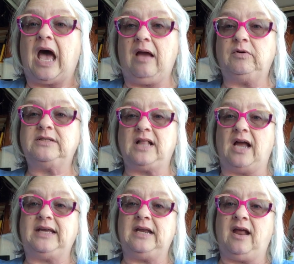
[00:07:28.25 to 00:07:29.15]
I was
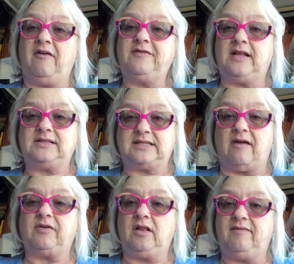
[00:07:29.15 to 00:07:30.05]
lucky enough that
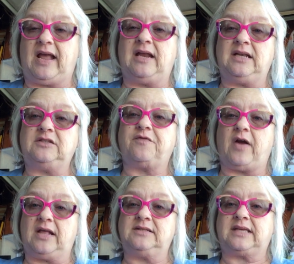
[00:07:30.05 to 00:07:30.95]
several of Andy's
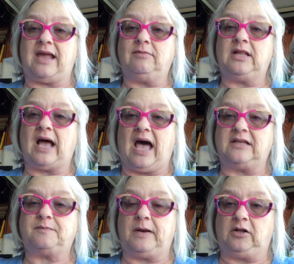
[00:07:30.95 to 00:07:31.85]
friends came to the
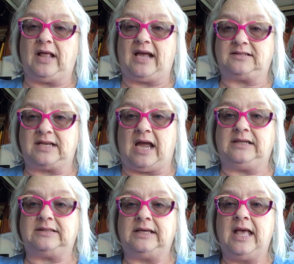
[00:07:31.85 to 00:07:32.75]
hospital last
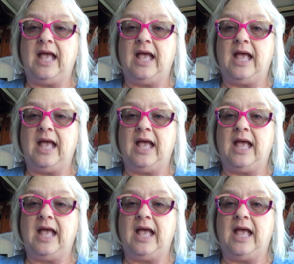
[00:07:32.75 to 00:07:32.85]
night